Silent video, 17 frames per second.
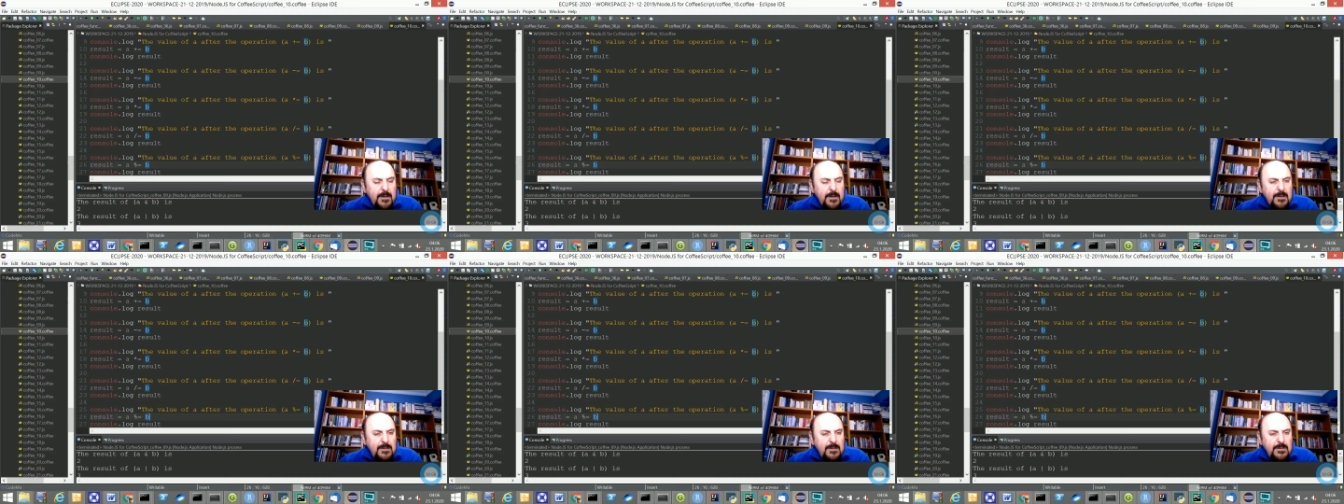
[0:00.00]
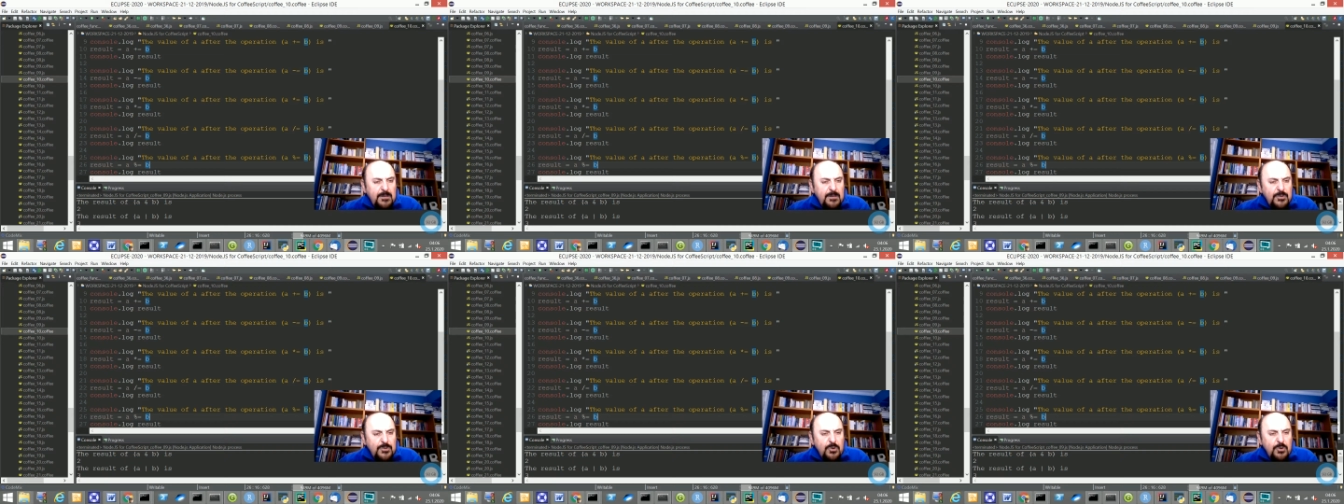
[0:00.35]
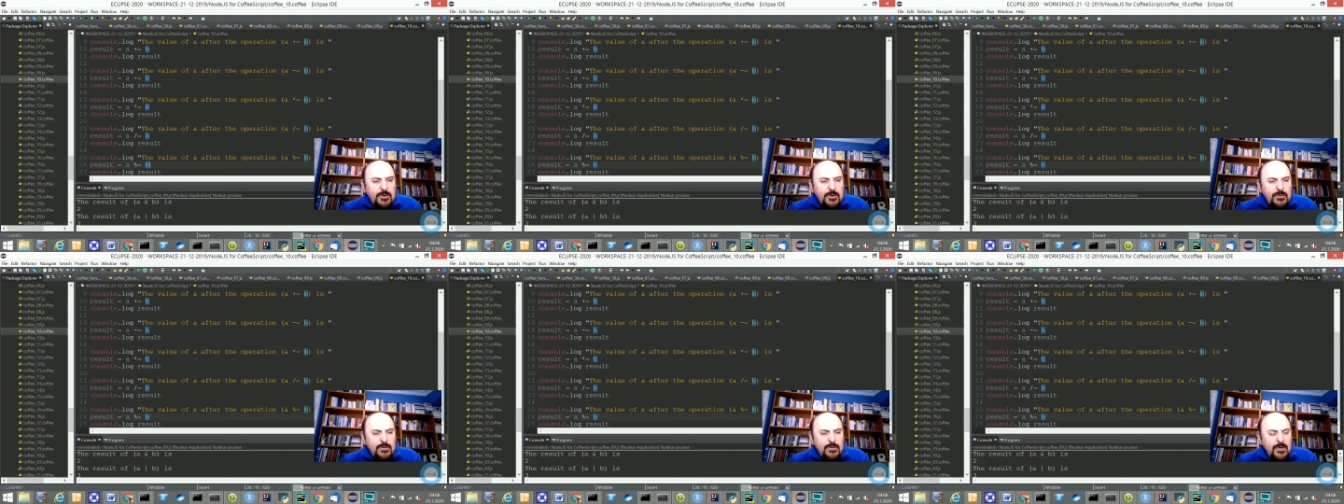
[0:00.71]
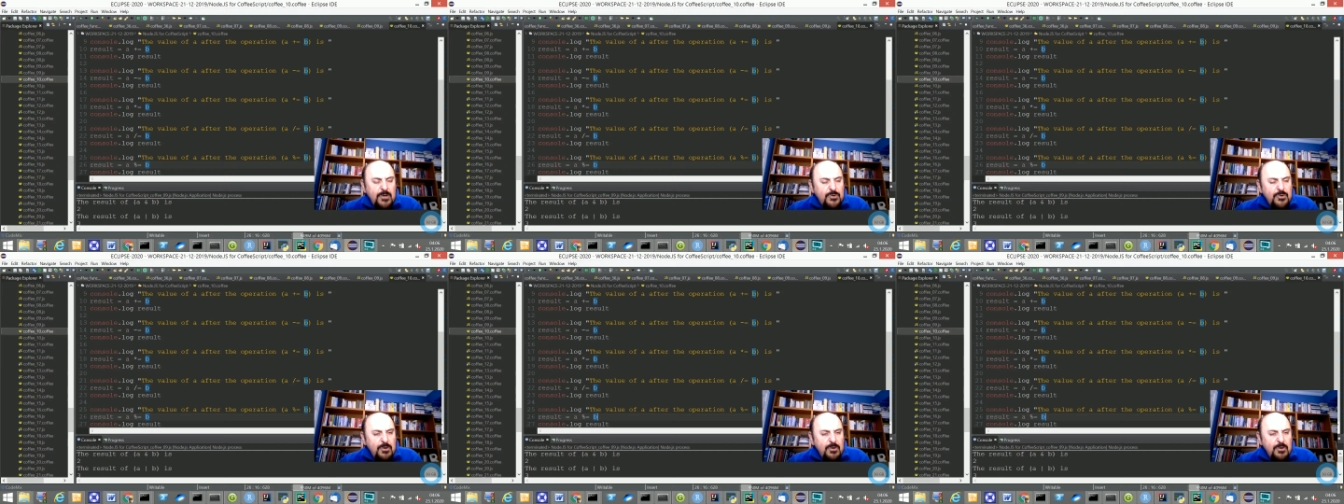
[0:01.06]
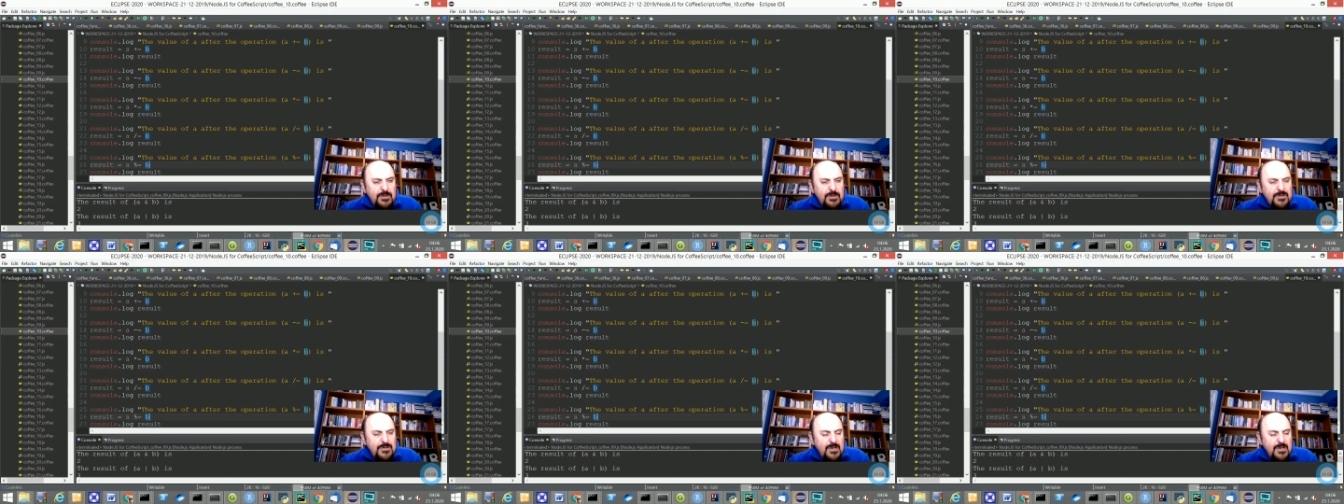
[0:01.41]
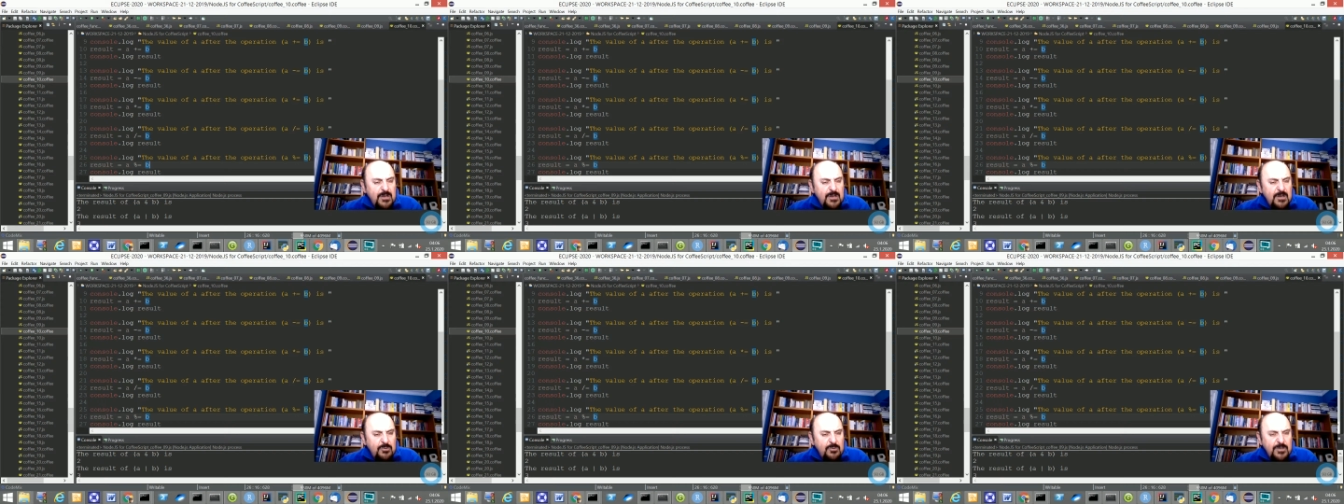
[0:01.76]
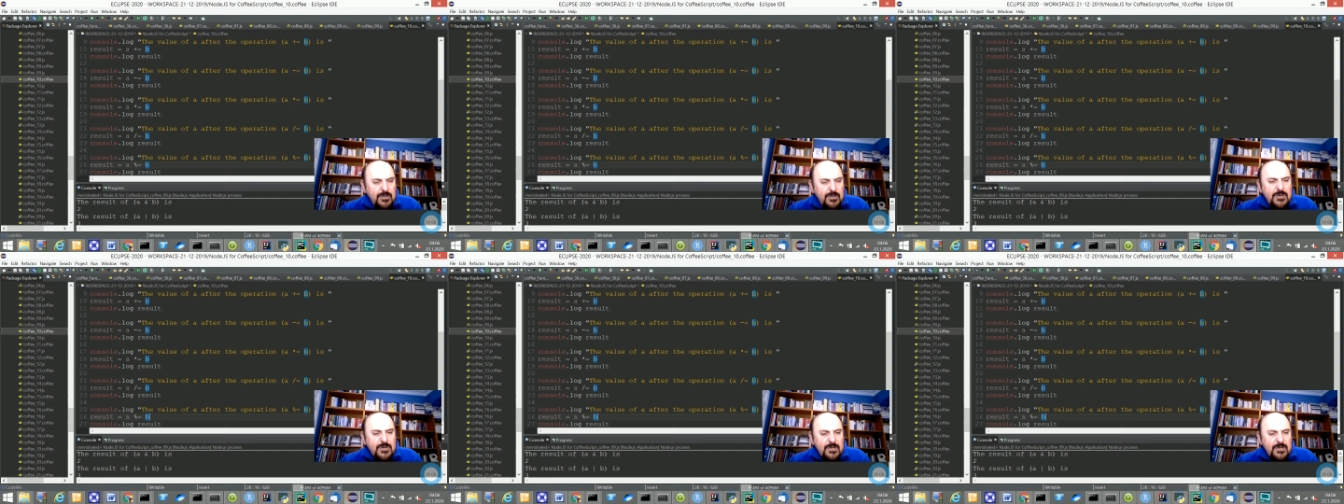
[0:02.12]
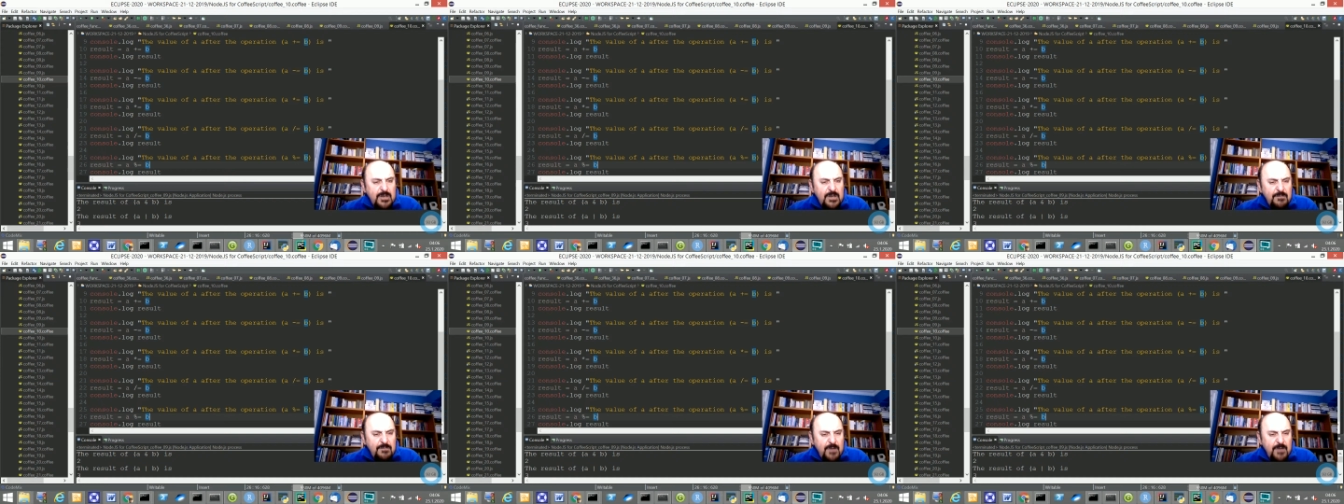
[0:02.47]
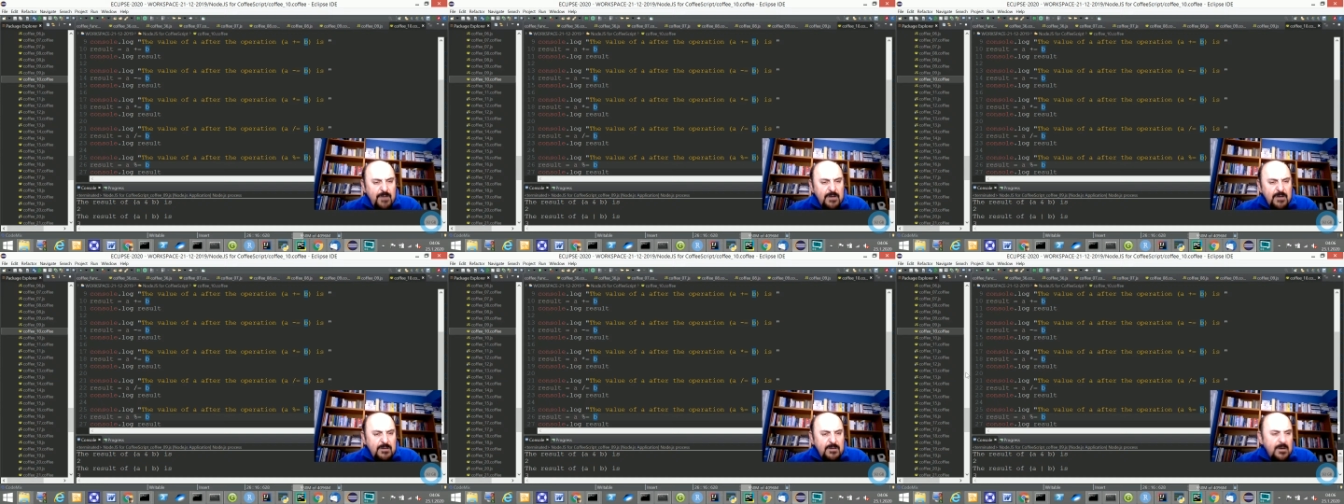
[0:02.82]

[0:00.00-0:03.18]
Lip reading: shortest notation, in fact.